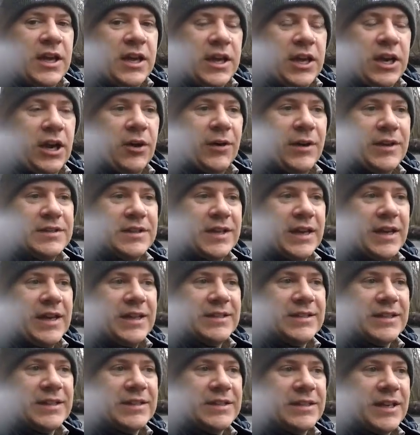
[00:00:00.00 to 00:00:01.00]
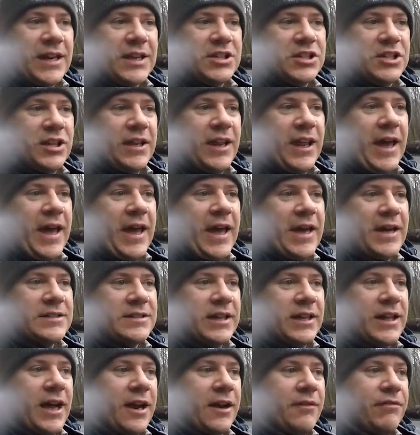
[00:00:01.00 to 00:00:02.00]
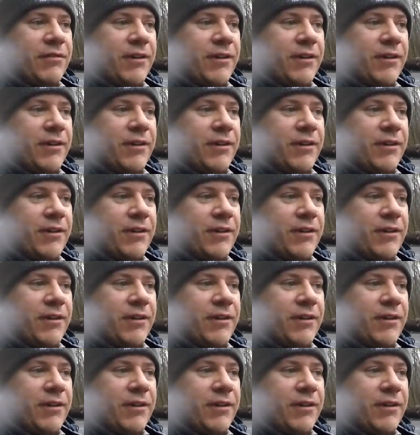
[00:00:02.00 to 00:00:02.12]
you know, it's a, it's a section that has a lot of